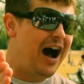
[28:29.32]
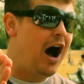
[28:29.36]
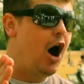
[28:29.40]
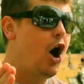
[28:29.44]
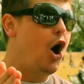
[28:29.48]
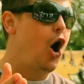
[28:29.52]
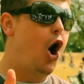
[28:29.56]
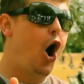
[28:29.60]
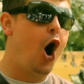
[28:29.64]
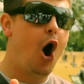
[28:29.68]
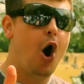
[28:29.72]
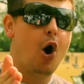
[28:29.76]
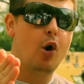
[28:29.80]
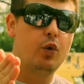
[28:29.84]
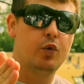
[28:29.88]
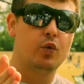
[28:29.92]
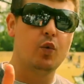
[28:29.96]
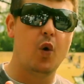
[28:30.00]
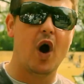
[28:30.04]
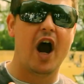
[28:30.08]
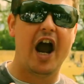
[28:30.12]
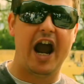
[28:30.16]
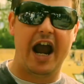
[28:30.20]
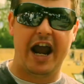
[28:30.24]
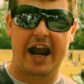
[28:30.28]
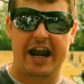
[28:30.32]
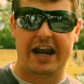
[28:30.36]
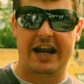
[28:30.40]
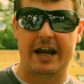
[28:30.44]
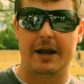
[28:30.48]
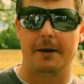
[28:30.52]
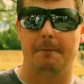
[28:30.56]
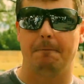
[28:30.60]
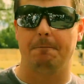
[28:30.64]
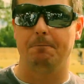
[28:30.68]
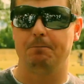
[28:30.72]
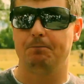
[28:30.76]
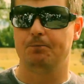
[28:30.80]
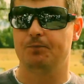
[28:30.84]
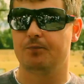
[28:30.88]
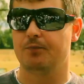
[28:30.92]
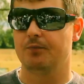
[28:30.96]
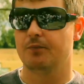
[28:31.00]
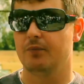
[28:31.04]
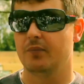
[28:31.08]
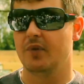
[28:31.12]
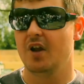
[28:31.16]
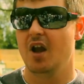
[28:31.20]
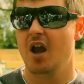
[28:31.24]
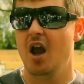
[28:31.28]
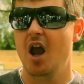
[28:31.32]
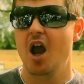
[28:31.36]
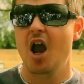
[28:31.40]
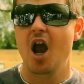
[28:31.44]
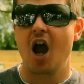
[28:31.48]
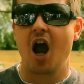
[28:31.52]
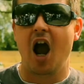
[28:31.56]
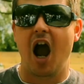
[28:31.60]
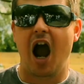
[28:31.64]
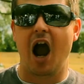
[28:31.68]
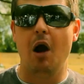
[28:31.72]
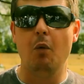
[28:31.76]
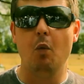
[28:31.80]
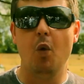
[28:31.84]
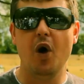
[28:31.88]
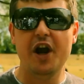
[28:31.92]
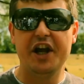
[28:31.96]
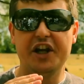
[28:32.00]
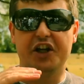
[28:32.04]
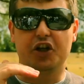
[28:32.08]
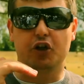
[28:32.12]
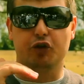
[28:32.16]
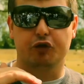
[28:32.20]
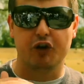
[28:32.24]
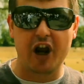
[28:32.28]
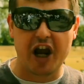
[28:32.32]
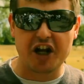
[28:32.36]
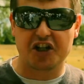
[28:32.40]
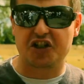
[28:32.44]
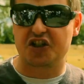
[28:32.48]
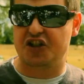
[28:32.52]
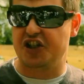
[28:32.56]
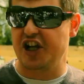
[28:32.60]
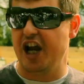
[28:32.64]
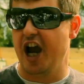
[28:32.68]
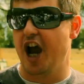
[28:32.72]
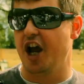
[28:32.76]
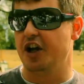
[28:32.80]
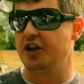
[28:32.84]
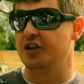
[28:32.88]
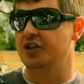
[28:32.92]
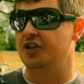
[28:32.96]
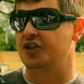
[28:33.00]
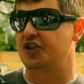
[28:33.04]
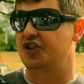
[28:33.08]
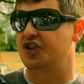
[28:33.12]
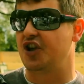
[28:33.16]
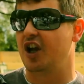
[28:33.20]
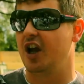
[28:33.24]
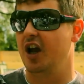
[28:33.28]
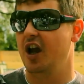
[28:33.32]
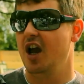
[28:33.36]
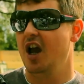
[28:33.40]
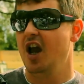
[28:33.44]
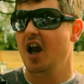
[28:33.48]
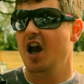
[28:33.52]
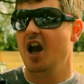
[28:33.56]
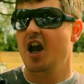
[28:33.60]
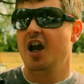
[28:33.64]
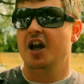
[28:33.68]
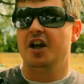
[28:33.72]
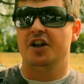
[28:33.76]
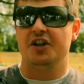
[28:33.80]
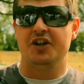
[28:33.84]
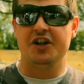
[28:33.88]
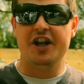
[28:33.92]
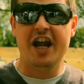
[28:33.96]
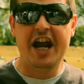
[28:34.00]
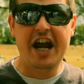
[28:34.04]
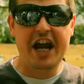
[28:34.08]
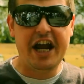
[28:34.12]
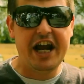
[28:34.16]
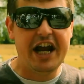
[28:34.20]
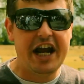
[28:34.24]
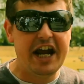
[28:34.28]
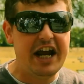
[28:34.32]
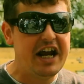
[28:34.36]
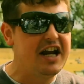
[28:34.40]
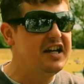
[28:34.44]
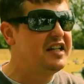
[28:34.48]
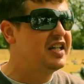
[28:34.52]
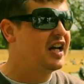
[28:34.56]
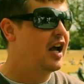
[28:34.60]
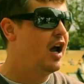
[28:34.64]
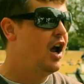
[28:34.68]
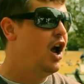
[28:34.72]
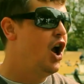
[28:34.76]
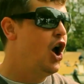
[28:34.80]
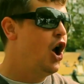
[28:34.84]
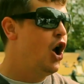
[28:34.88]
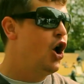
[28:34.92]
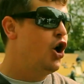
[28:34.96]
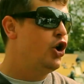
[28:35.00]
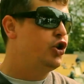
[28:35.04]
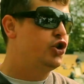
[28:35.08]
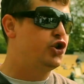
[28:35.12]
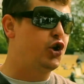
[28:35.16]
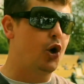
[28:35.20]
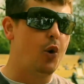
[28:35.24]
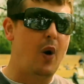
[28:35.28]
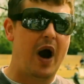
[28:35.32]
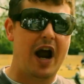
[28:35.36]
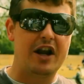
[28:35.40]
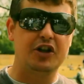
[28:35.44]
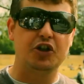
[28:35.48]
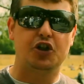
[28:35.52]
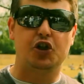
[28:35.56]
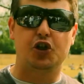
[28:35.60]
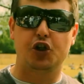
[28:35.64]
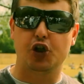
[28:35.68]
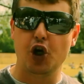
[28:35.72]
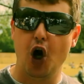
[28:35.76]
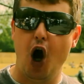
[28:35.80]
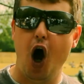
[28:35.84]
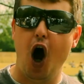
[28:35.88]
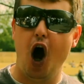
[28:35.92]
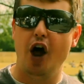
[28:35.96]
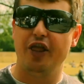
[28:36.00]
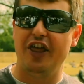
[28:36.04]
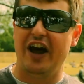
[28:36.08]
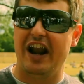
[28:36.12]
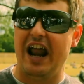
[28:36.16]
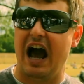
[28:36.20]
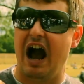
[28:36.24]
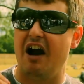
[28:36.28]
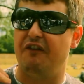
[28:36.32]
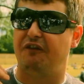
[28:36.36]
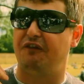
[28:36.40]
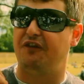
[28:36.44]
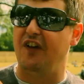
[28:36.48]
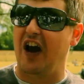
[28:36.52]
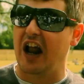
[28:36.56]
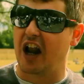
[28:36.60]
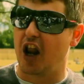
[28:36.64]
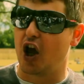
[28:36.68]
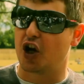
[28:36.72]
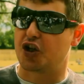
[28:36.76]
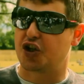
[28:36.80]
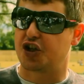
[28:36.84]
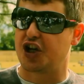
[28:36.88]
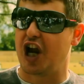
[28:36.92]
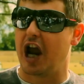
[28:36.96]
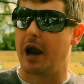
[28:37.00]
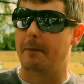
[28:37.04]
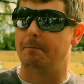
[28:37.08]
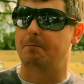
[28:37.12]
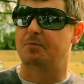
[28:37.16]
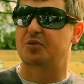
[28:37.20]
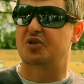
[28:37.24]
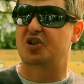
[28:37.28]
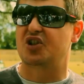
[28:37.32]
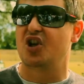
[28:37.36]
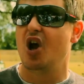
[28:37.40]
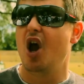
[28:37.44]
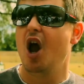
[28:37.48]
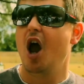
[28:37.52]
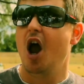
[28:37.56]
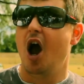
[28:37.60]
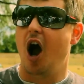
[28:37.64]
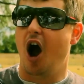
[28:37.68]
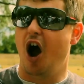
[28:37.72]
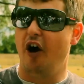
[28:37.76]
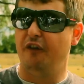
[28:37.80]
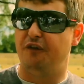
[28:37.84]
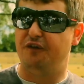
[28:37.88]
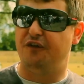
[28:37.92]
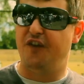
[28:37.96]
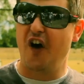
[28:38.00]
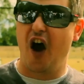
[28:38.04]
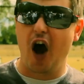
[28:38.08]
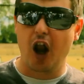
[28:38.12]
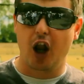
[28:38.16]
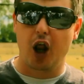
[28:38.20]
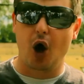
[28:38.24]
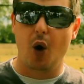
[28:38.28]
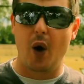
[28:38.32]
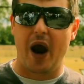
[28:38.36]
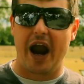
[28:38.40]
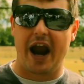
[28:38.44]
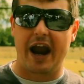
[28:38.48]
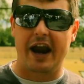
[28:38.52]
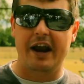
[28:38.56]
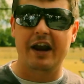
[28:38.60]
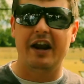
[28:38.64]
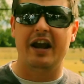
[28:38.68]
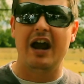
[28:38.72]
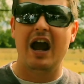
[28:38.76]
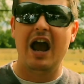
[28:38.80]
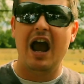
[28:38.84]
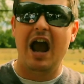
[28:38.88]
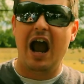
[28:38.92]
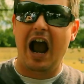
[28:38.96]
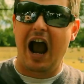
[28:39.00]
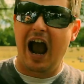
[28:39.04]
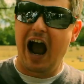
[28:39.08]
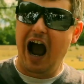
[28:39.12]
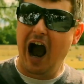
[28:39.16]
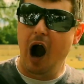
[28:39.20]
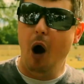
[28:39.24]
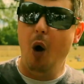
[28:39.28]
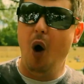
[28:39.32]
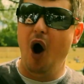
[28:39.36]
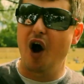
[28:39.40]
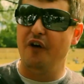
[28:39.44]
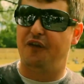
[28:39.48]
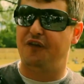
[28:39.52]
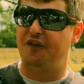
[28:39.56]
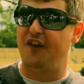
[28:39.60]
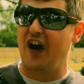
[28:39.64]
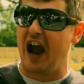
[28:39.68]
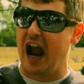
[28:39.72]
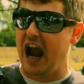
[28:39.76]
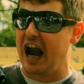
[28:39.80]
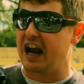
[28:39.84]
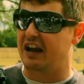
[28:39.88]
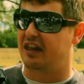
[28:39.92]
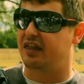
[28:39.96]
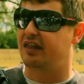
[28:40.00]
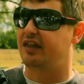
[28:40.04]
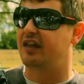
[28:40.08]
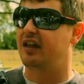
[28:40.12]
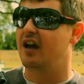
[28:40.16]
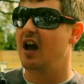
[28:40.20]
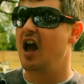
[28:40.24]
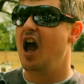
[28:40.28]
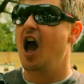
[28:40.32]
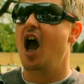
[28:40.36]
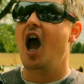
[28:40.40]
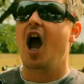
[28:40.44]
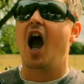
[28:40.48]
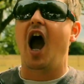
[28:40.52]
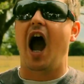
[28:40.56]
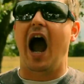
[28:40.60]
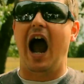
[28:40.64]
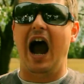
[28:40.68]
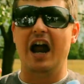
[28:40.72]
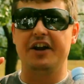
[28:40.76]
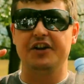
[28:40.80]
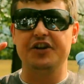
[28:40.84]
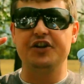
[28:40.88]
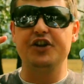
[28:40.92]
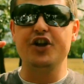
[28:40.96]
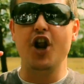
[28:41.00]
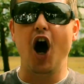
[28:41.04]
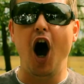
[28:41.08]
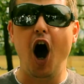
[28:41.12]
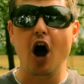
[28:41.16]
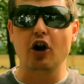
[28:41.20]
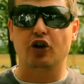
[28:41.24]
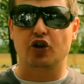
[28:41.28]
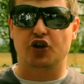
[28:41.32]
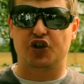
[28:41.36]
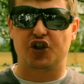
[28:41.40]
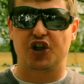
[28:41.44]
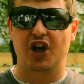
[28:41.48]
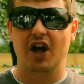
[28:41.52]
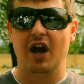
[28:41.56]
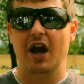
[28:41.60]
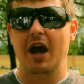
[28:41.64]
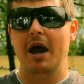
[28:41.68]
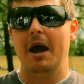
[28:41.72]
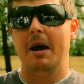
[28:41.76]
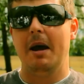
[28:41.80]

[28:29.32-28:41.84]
our own way, and we Christians need to ensure that our fellowships are following our faith and not